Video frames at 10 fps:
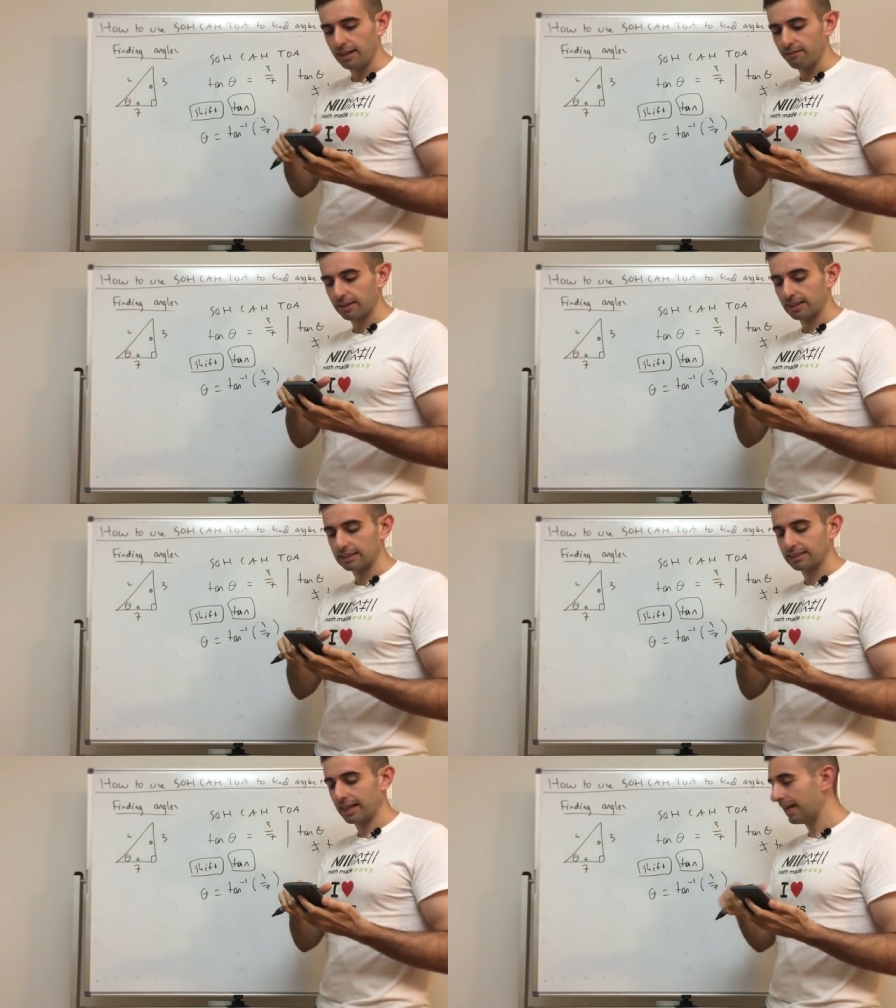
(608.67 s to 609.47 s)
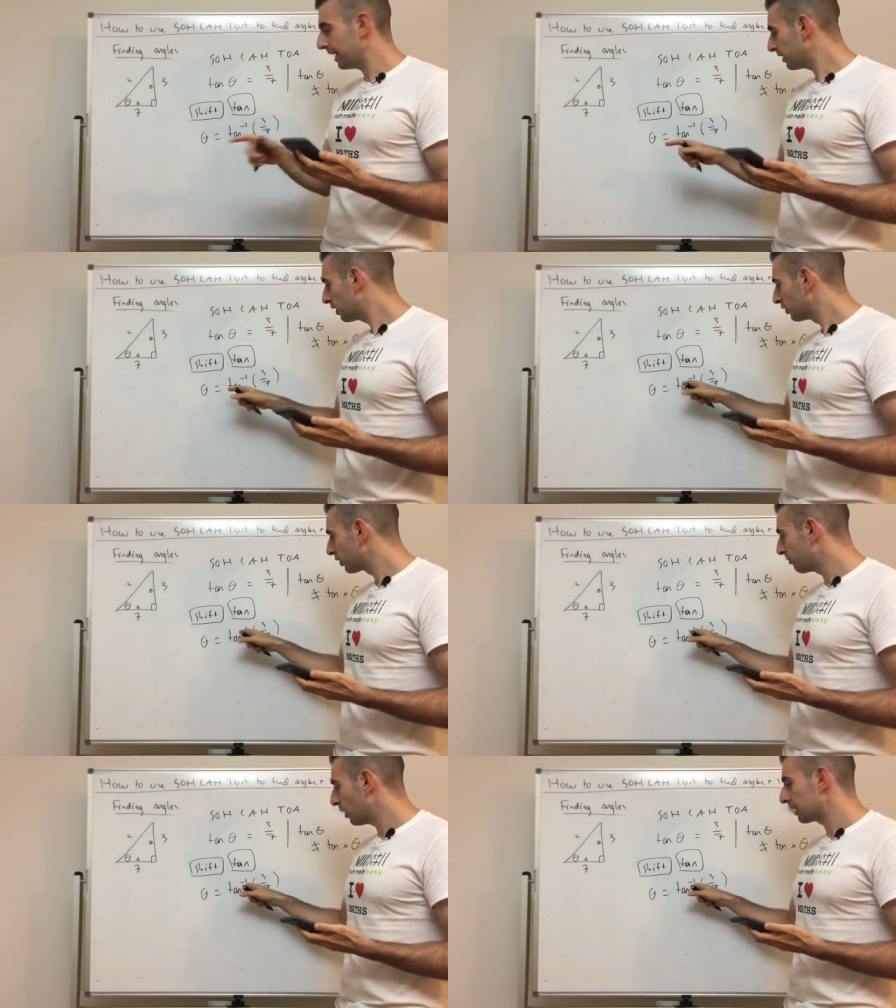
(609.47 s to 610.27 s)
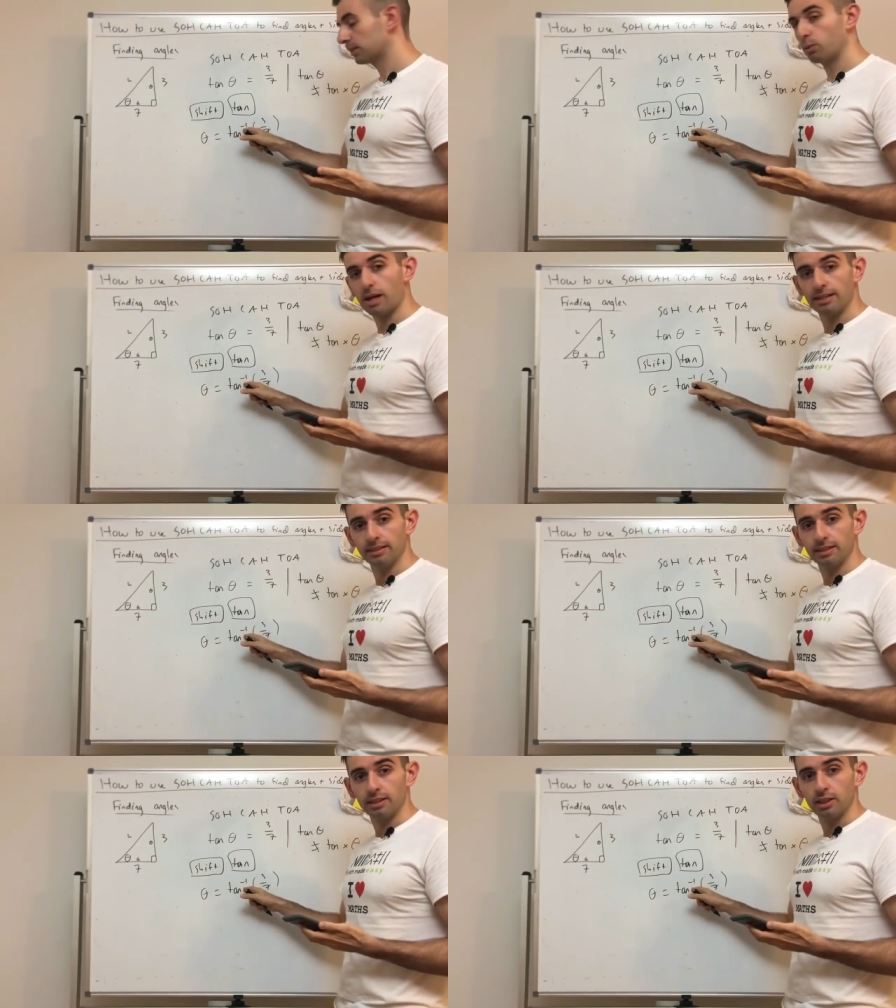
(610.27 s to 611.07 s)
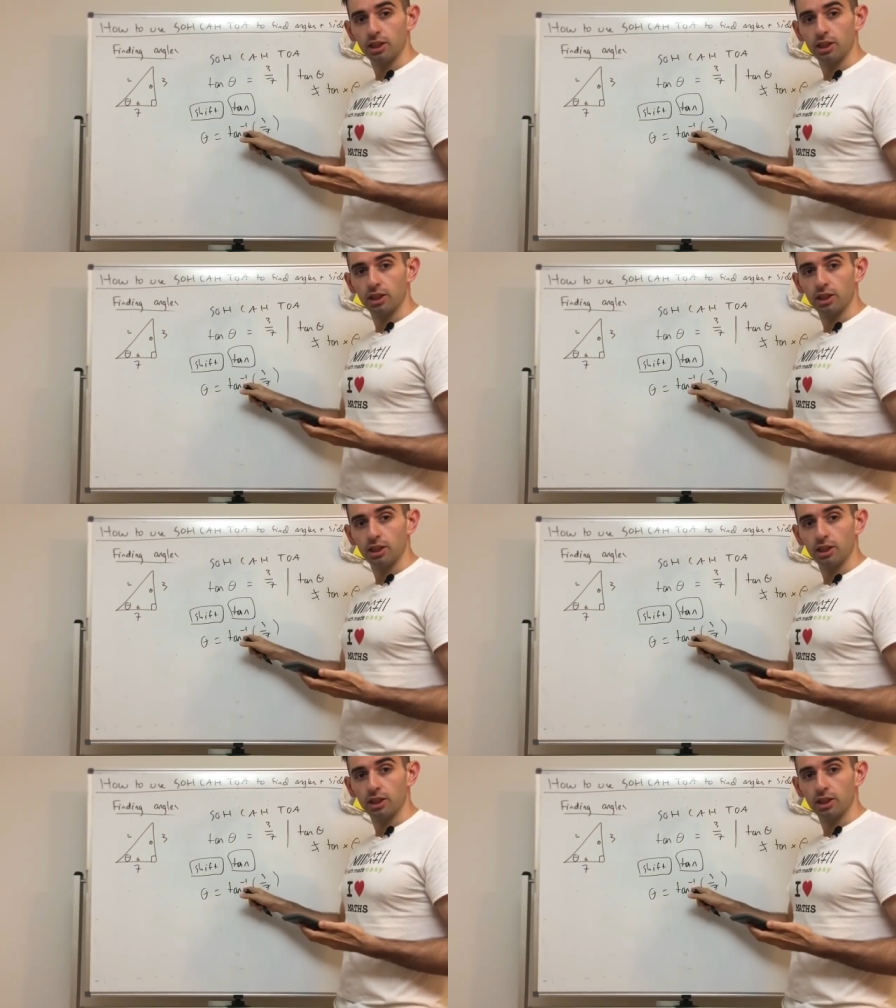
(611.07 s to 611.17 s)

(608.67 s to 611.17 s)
but there's a tan to the -1.